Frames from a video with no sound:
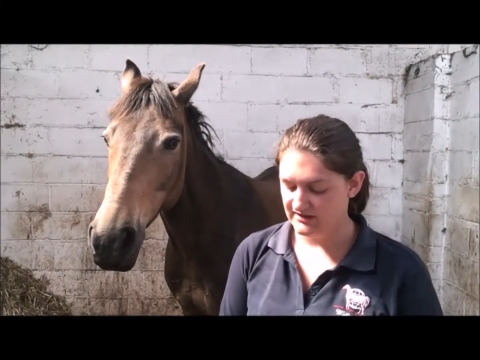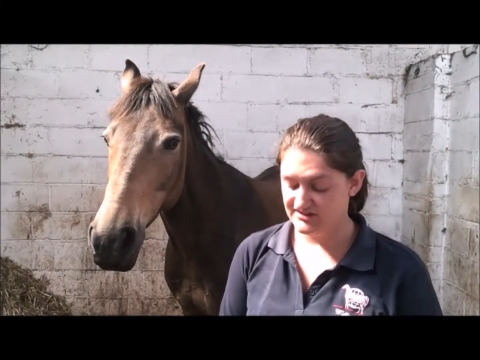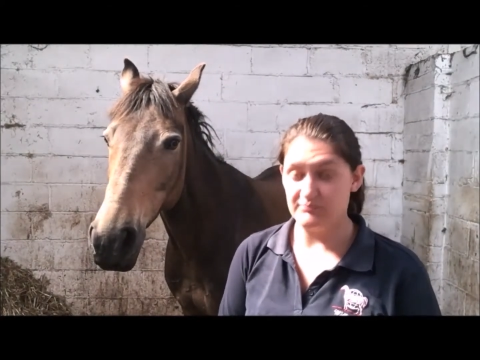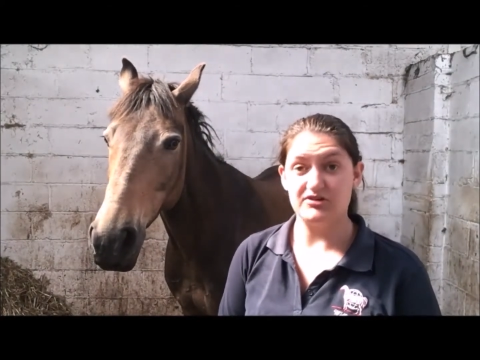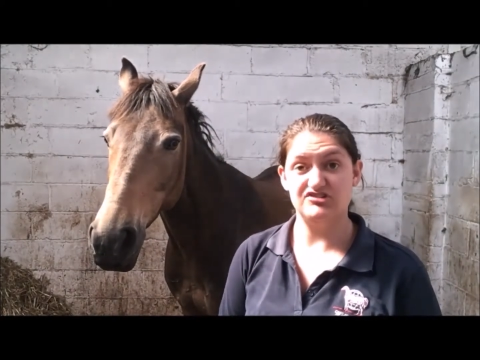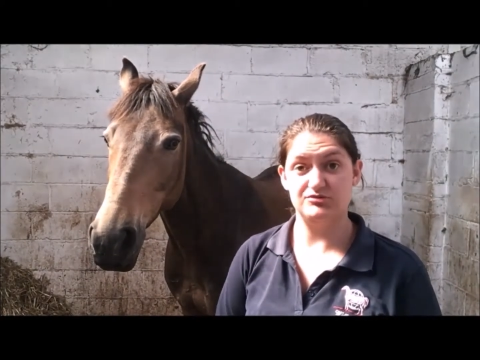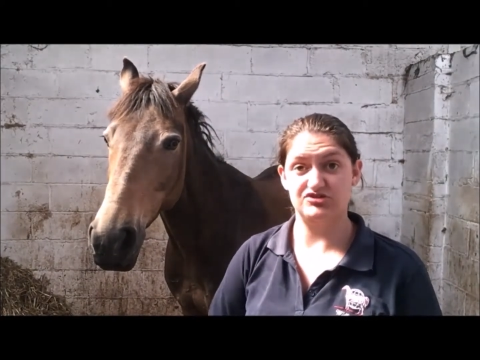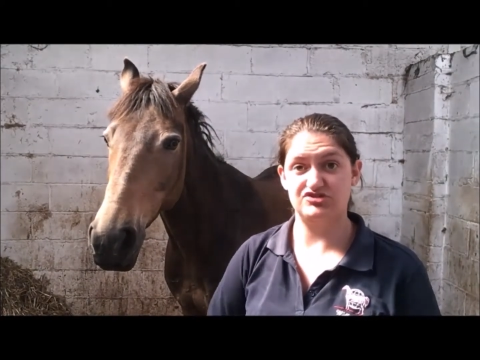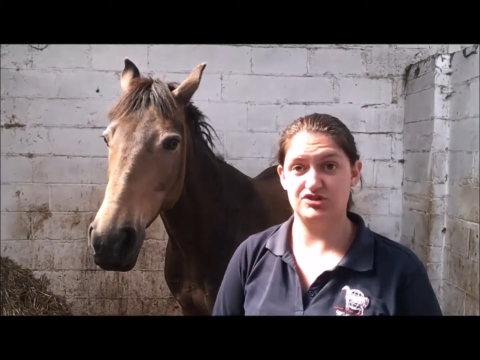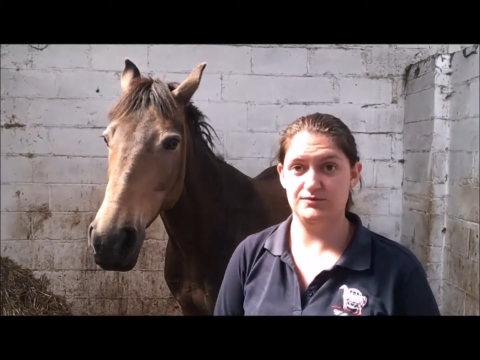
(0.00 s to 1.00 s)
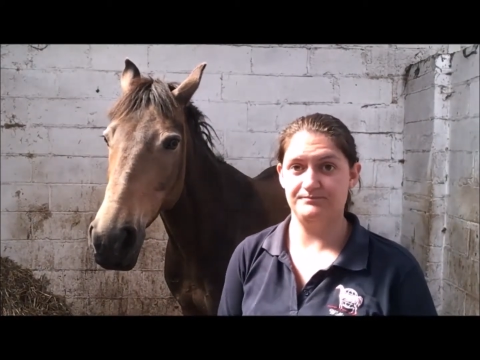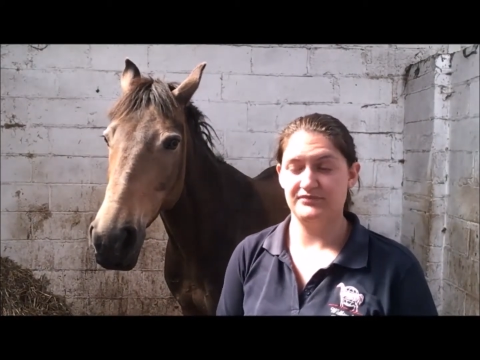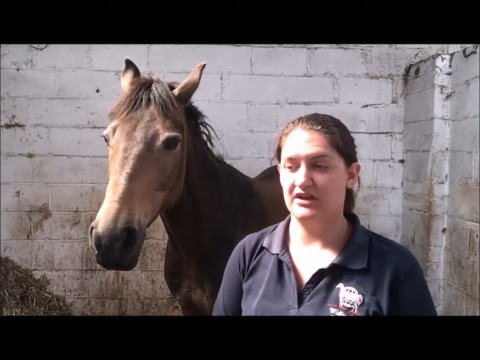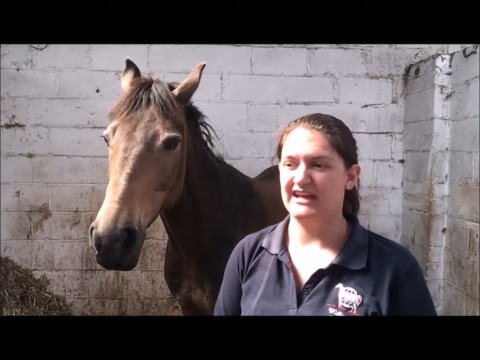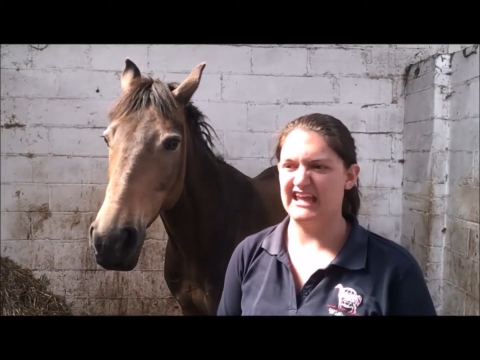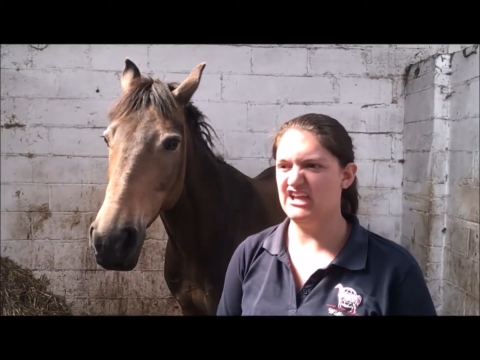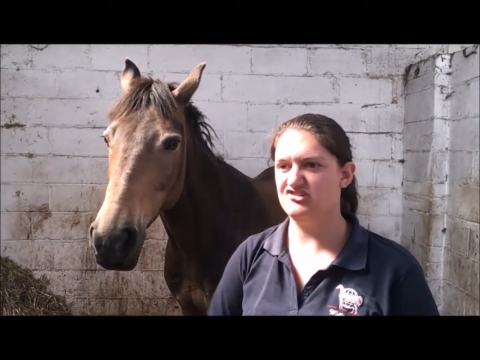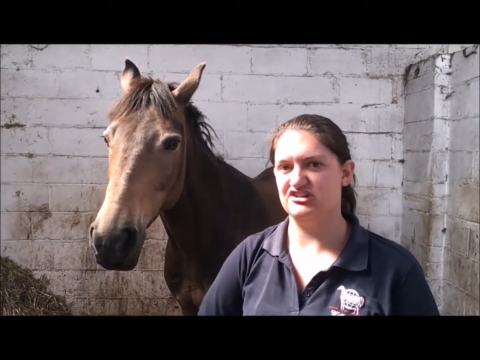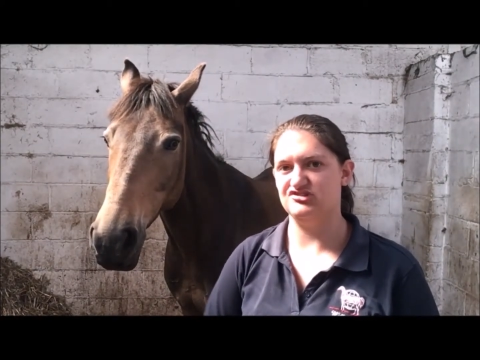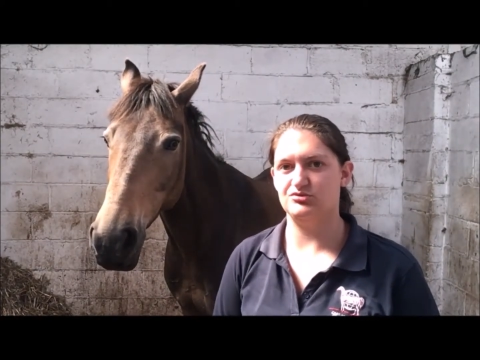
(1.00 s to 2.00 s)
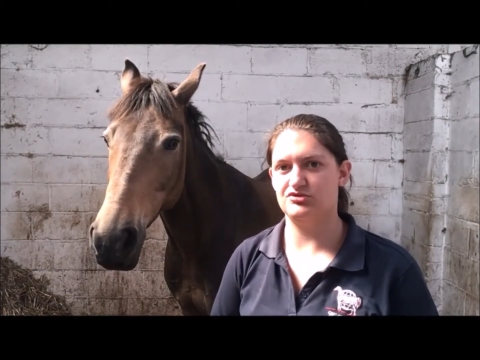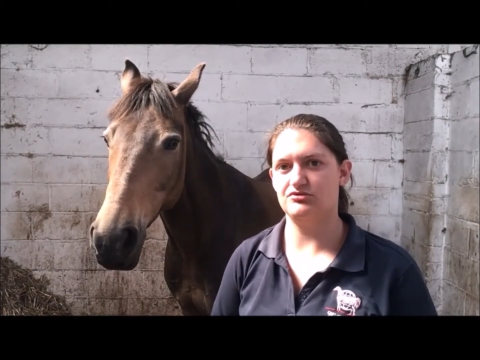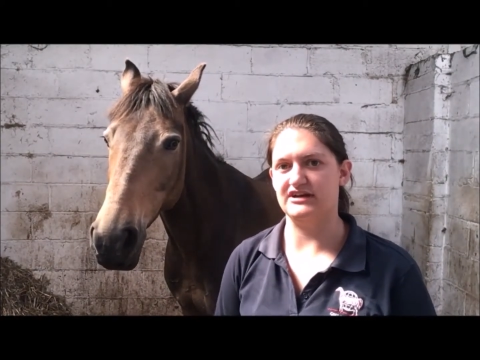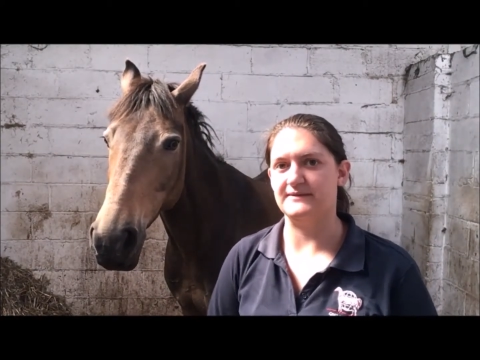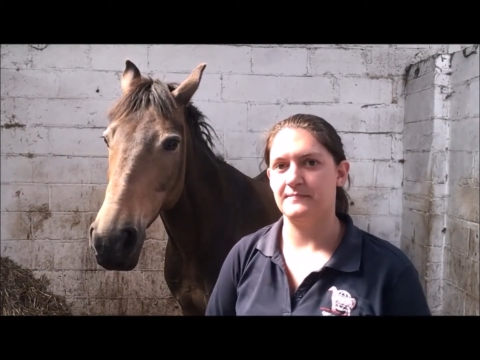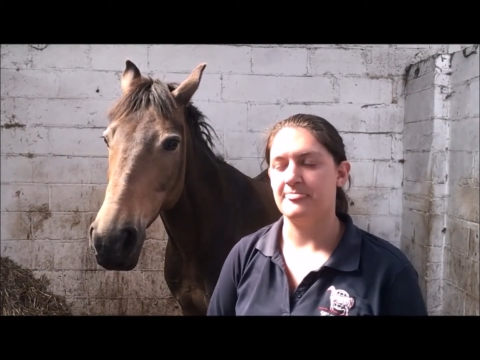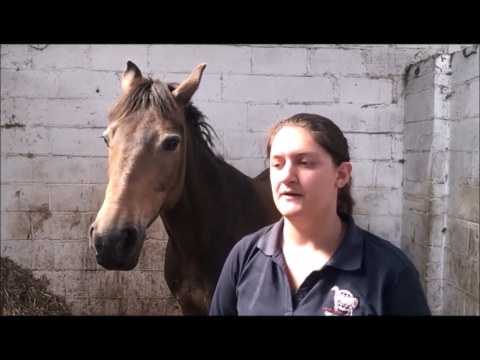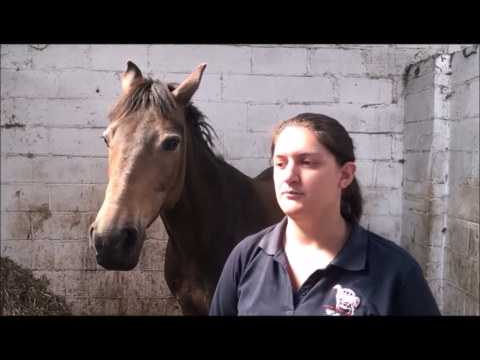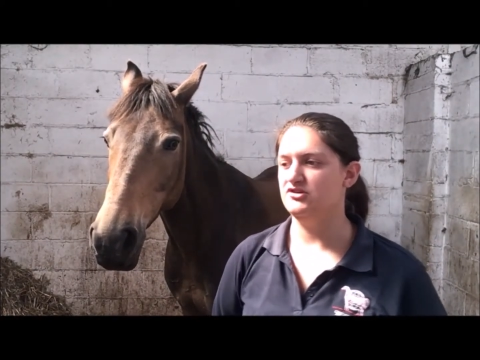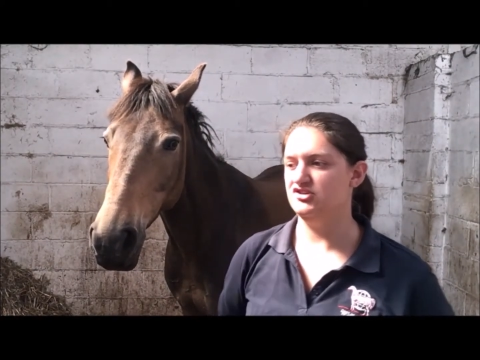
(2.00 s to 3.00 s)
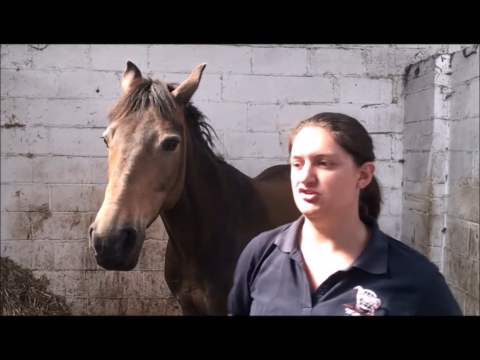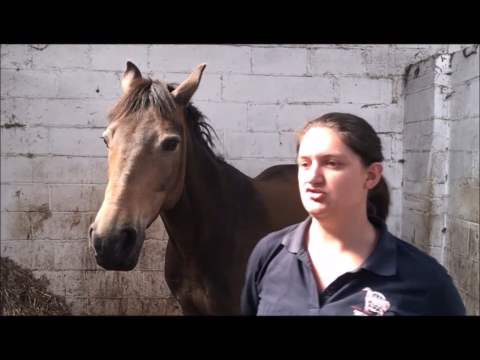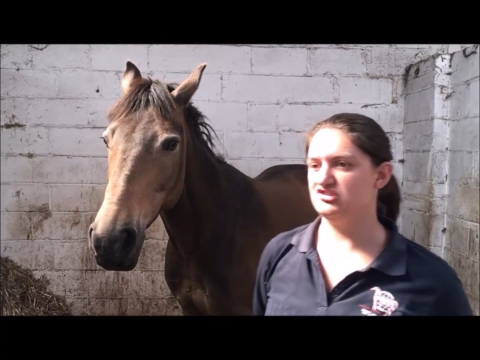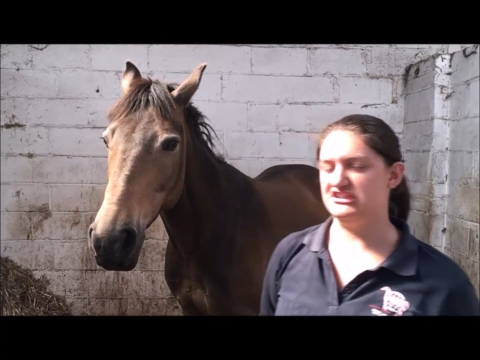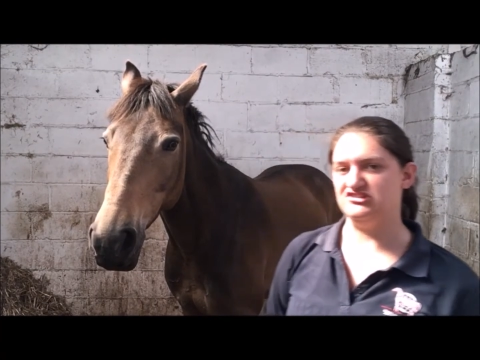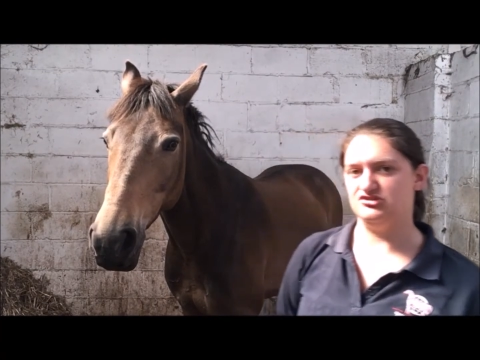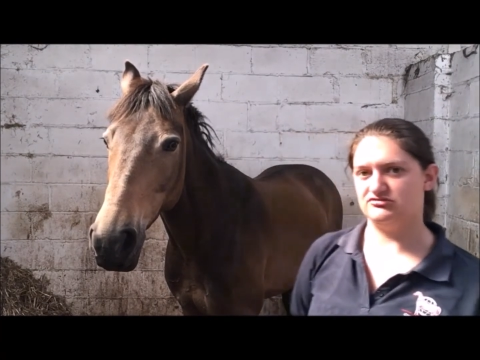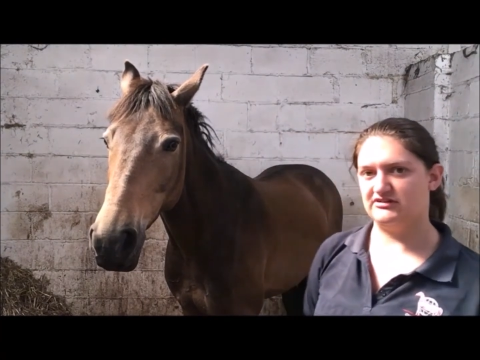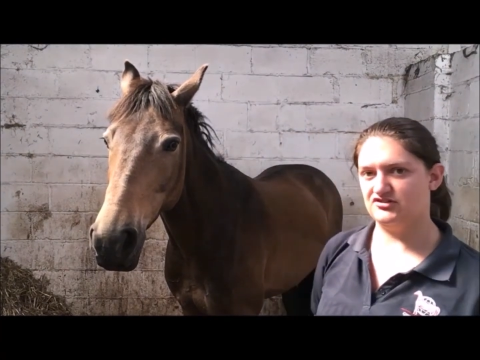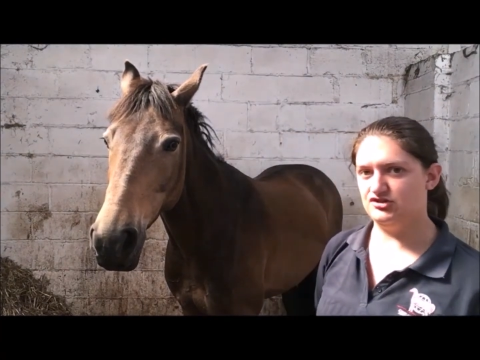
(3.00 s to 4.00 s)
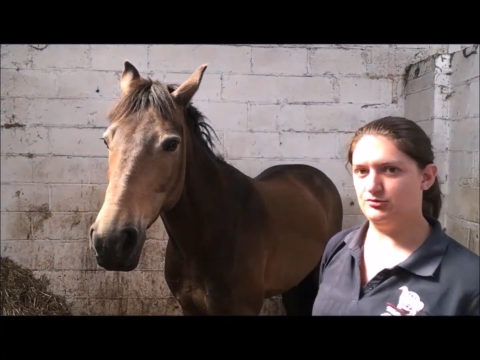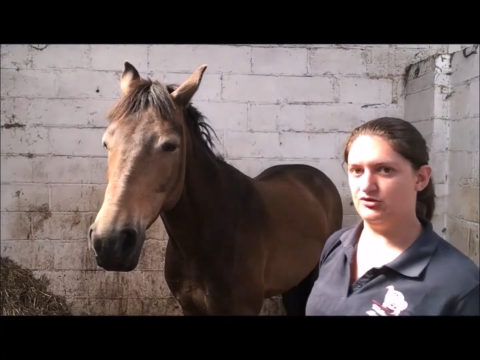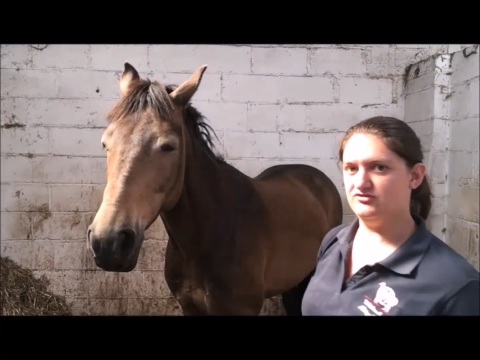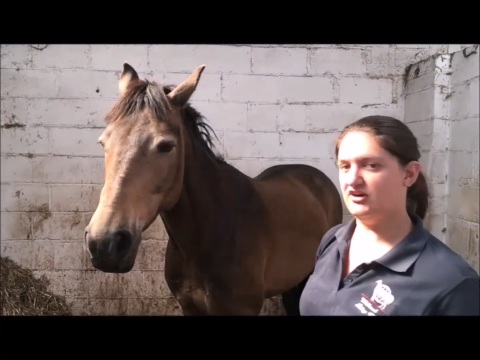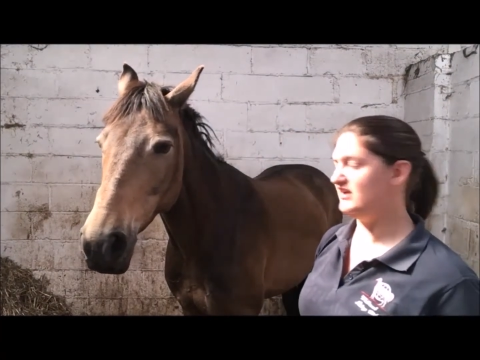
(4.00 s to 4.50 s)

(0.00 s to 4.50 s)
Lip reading: Sometimes she was a 2, occasionally she was a 3, but usually she was around the 2.5.